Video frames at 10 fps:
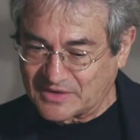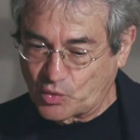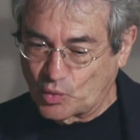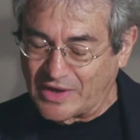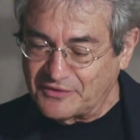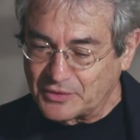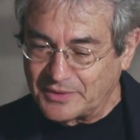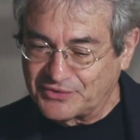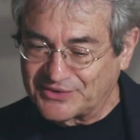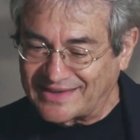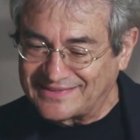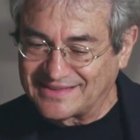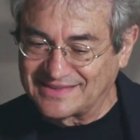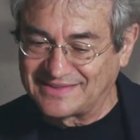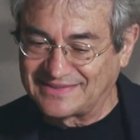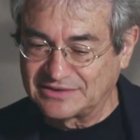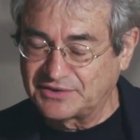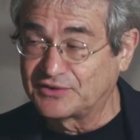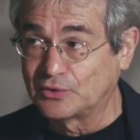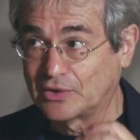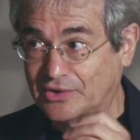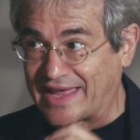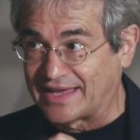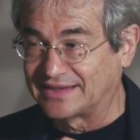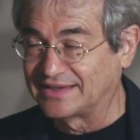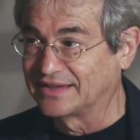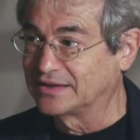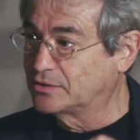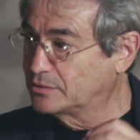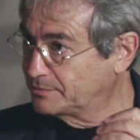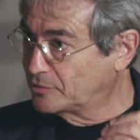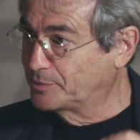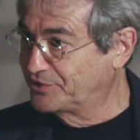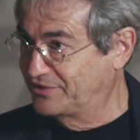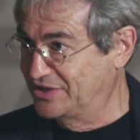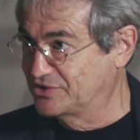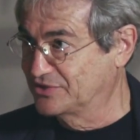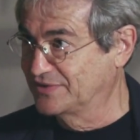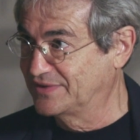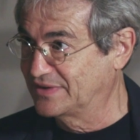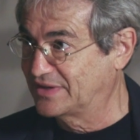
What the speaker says: one of the ways of testing these theories is to connecting to observations.